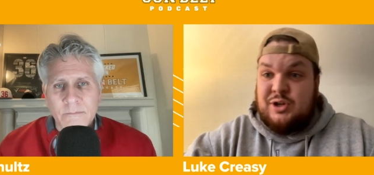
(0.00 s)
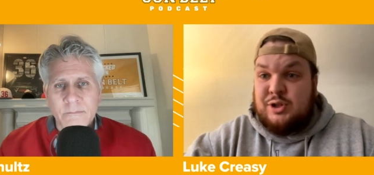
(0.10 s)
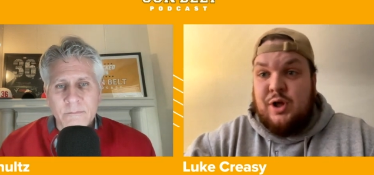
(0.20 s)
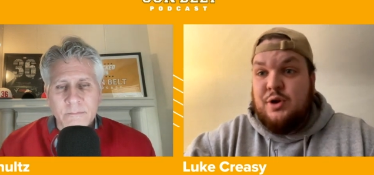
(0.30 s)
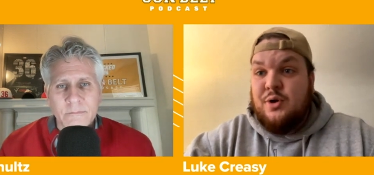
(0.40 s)
Speaker 1: and
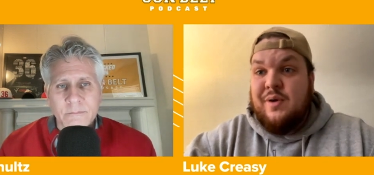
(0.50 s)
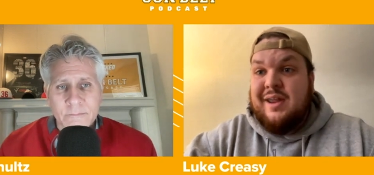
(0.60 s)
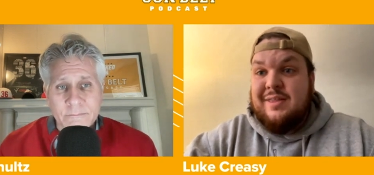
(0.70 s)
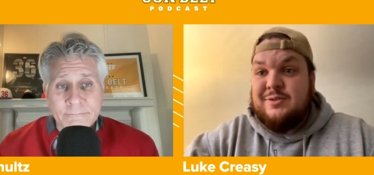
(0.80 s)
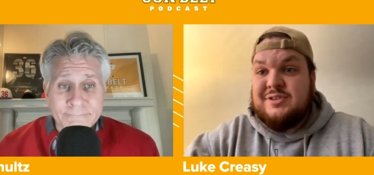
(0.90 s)
claw your
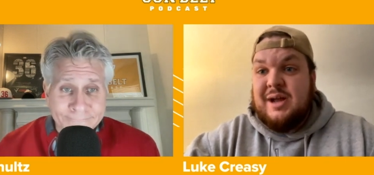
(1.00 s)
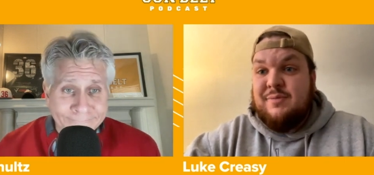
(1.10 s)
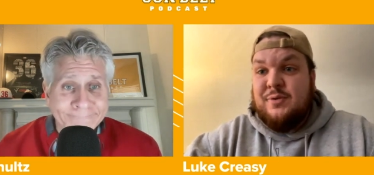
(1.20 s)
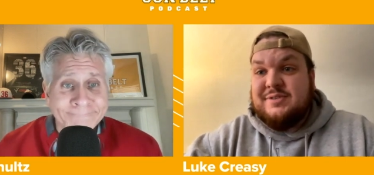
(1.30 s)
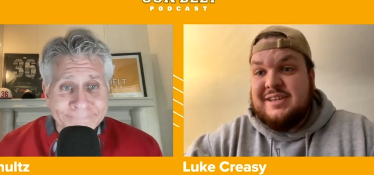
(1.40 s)
way to those
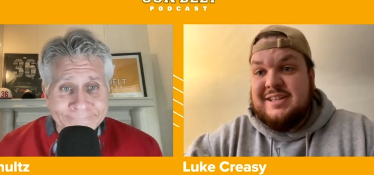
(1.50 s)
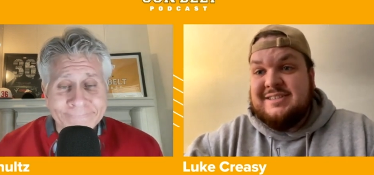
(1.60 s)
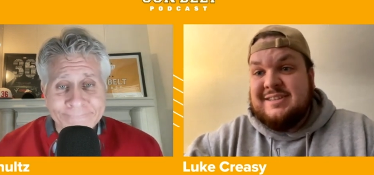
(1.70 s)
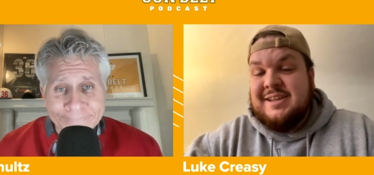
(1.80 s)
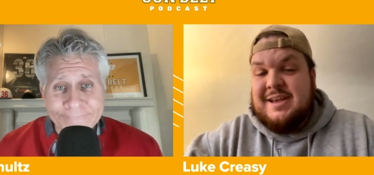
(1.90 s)
top four
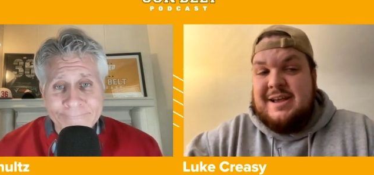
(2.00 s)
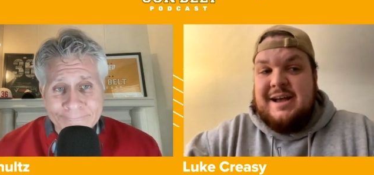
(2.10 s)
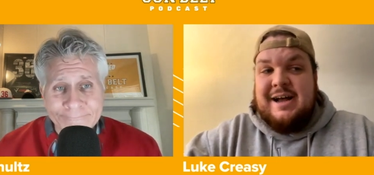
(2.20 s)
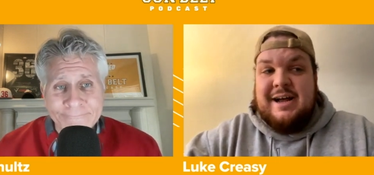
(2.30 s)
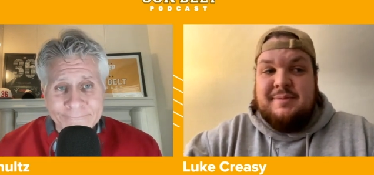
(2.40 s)
seeds, and
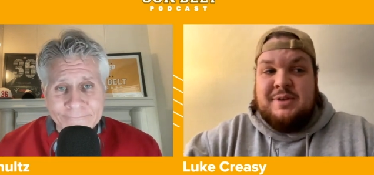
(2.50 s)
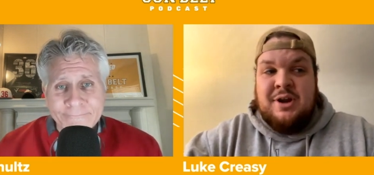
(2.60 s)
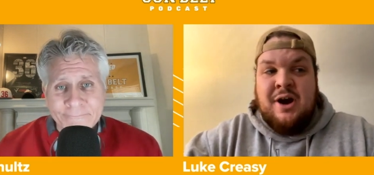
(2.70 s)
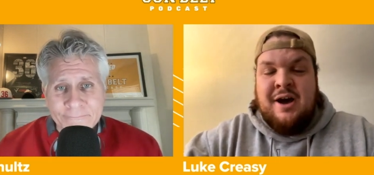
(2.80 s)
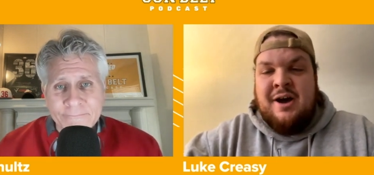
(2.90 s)
um, you
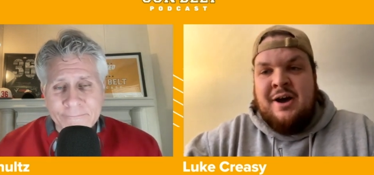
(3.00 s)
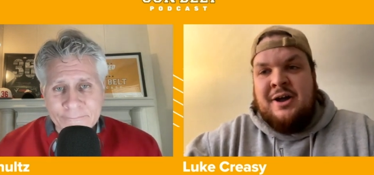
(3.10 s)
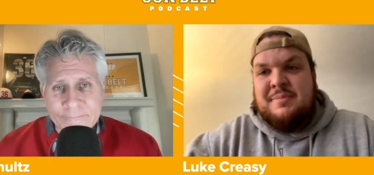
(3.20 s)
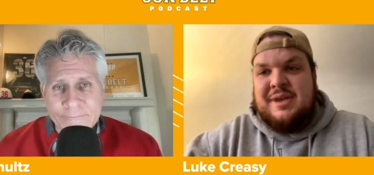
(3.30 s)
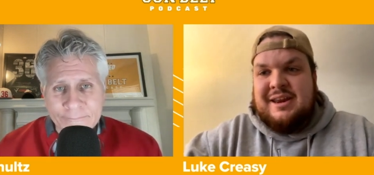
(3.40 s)
know,
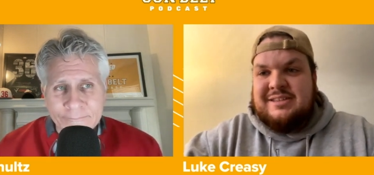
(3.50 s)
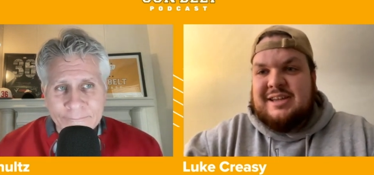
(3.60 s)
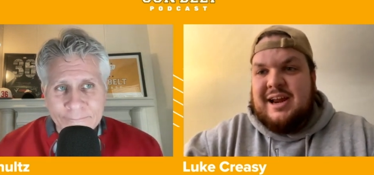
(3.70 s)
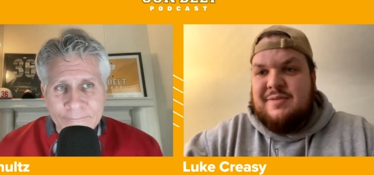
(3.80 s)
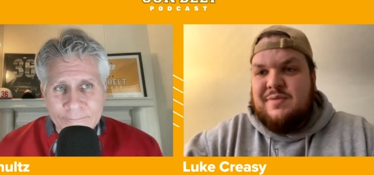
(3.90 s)
ought to be an
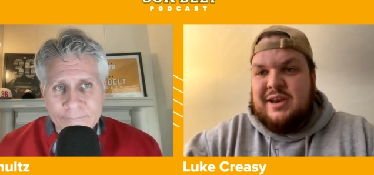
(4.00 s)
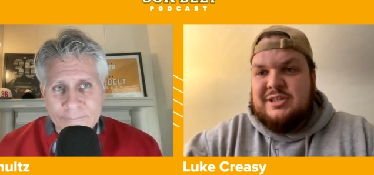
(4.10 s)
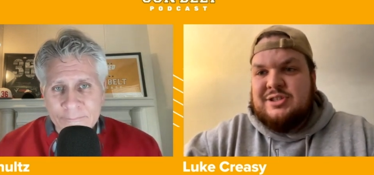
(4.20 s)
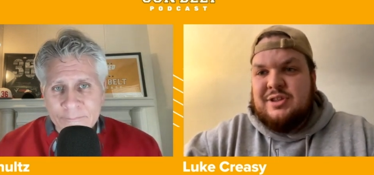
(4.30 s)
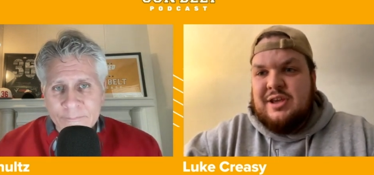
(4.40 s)
exciting
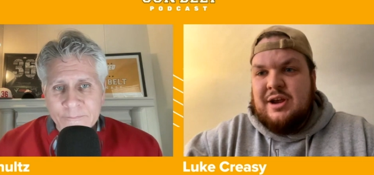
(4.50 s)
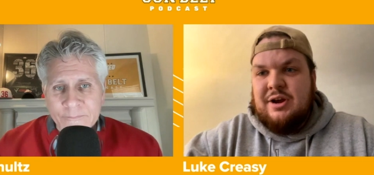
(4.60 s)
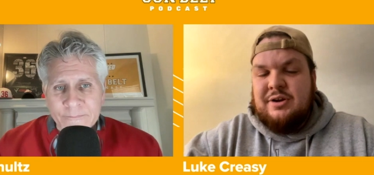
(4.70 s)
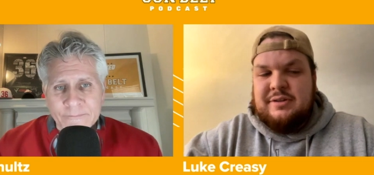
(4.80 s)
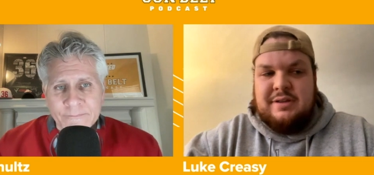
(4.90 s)
finish to the
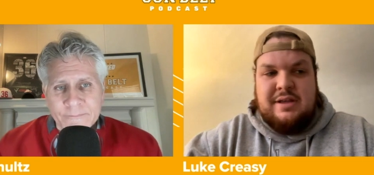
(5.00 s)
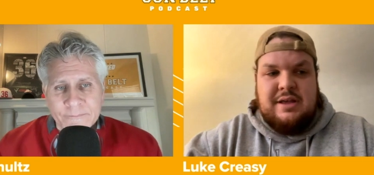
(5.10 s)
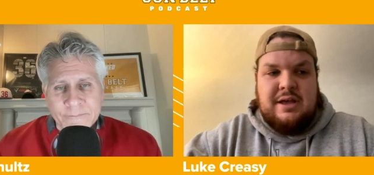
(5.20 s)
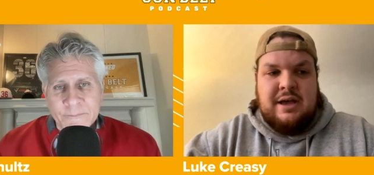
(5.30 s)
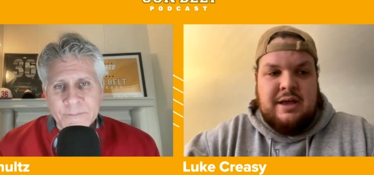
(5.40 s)
year. And
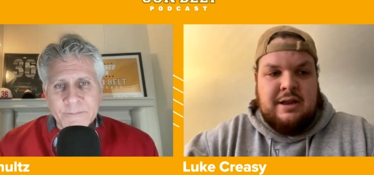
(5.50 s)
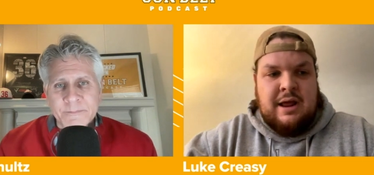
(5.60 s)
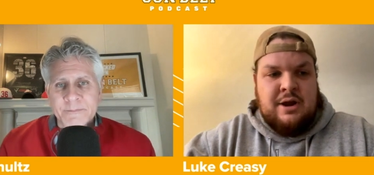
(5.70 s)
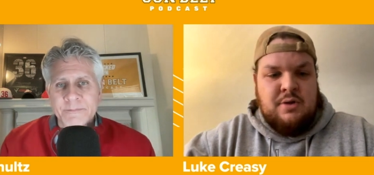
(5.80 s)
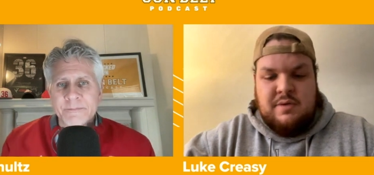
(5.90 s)
uh,
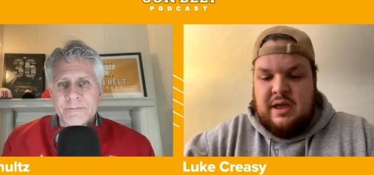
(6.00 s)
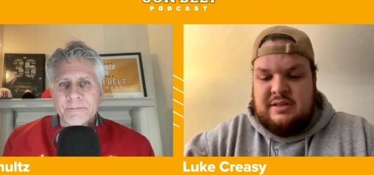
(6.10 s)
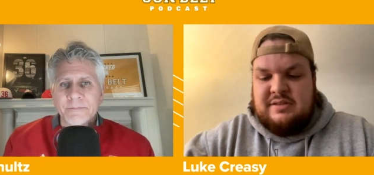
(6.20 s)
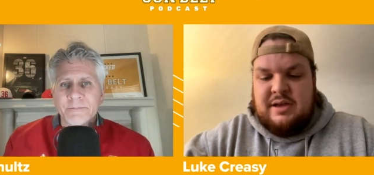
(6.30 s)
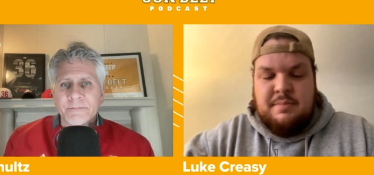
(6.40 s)
I
Speaker 2: know we
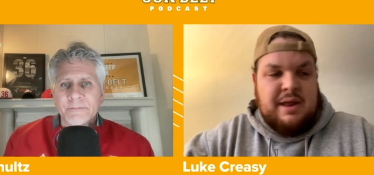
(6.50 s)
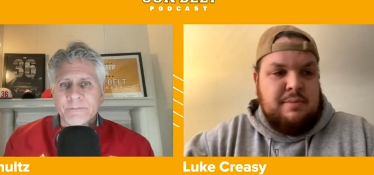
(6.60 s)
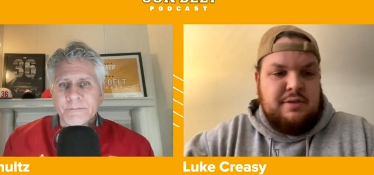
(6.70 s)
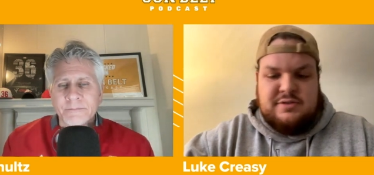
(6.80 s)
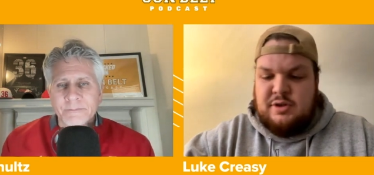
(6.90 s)
got uh, about
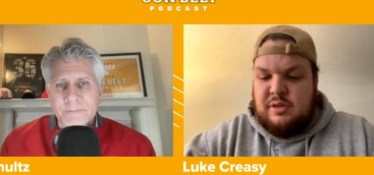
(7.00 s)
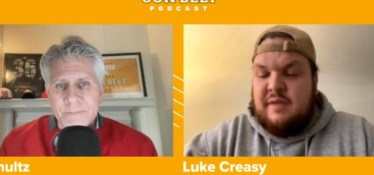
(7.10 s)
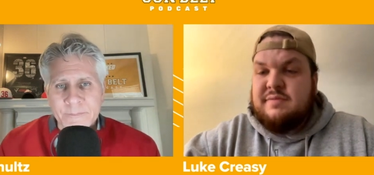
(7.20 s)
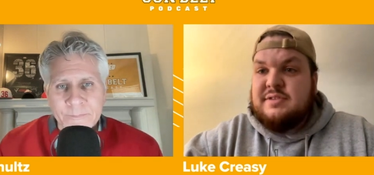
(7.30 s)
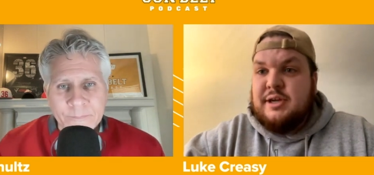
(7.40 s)
a month or so
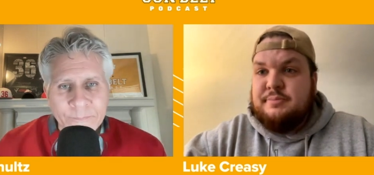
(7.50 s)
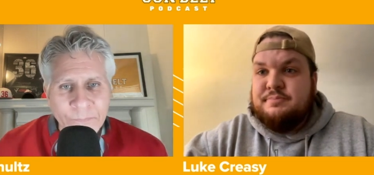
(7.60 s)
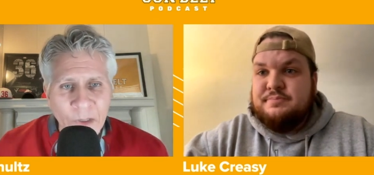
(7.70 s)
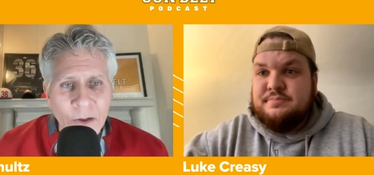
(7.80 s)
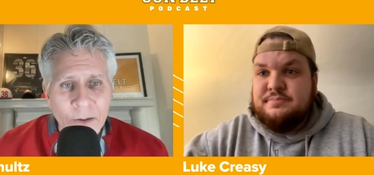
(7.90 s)
left, so.
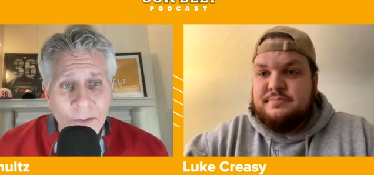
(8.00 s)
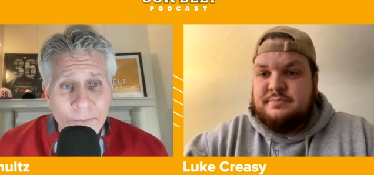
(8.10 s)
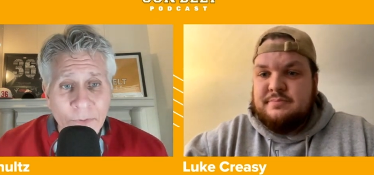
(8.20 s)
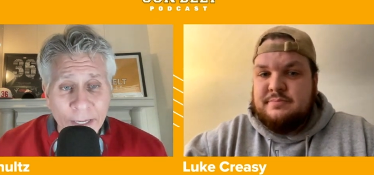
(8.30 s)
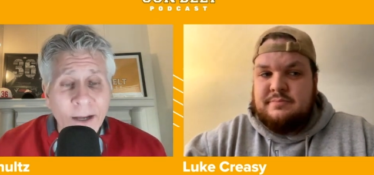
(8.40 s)

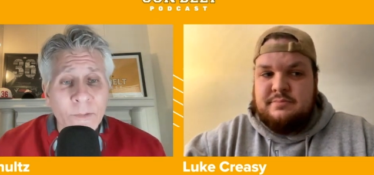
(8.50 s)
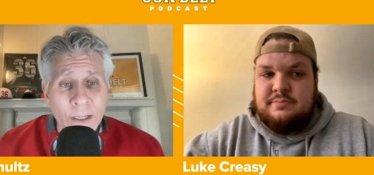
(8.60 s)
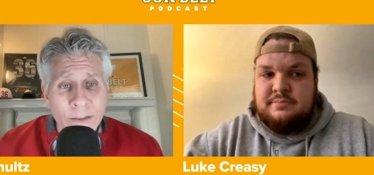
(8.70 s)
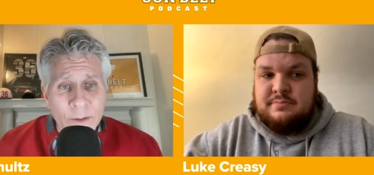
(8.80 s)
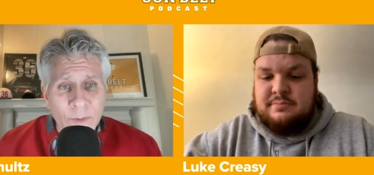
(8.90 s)
Yeah, a
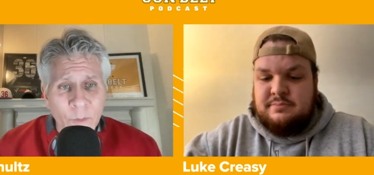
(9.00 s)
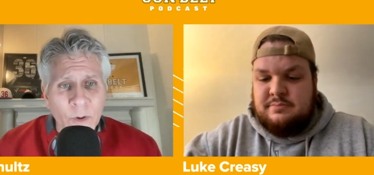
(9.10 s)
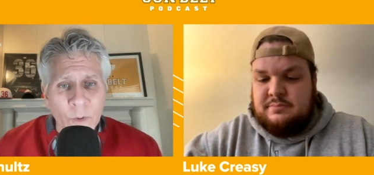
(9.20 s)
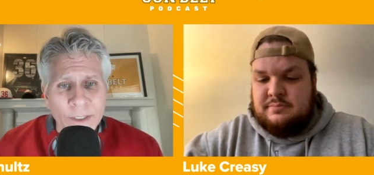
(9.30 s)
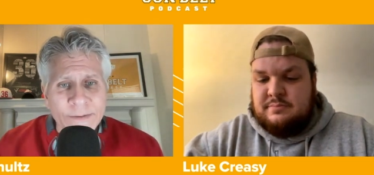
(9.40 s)
little bit more.
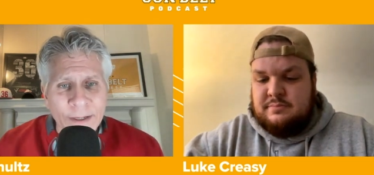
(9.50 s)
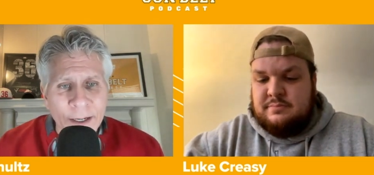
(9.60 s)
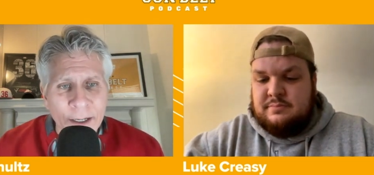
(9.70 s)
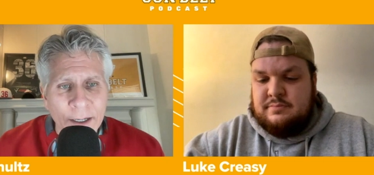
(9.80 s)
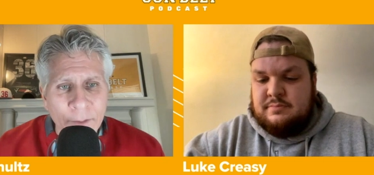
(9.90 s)
What
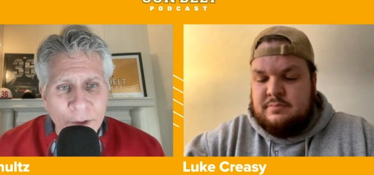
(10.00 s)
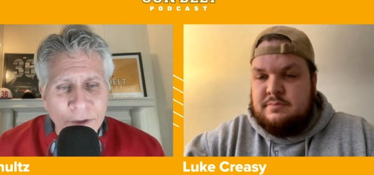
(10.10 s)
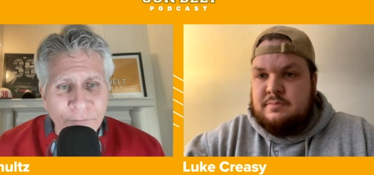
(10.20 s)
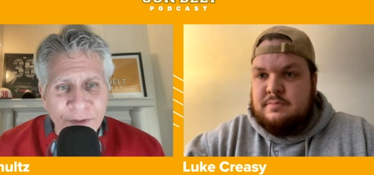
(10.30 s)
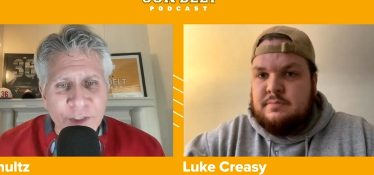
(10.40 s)
uh, what are
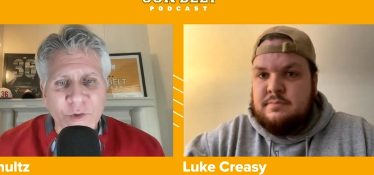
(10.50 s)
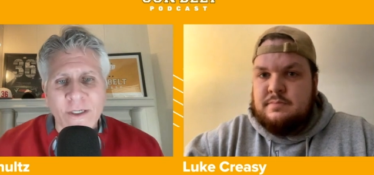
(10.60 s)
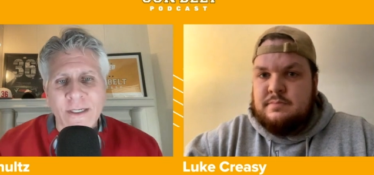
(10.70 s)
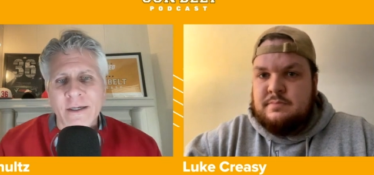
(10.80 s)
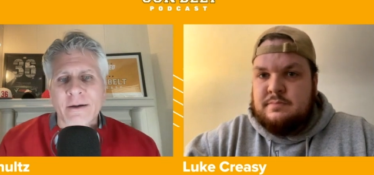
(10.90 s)
you
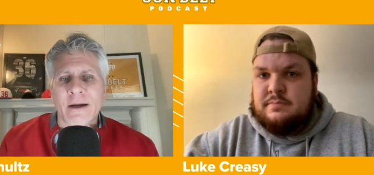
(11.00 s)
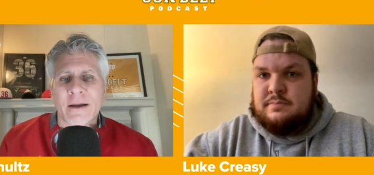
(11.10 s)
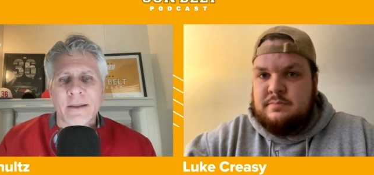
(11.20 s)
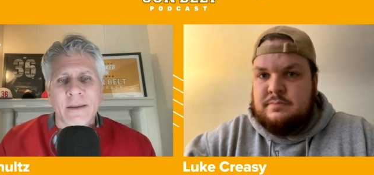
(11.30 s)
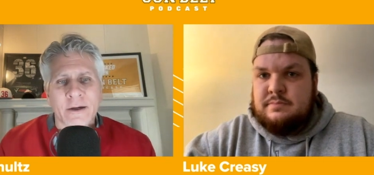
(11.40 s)
featuring here uh,
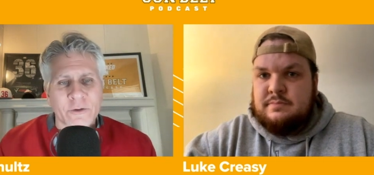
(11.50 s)
in the Herald